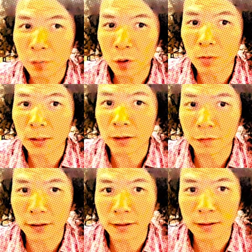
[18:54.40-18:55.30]
of the
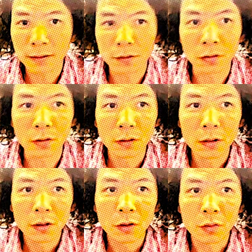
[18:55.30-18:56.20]
difference. So
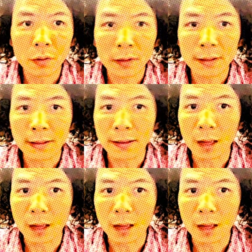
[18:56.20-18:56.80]
we want to set the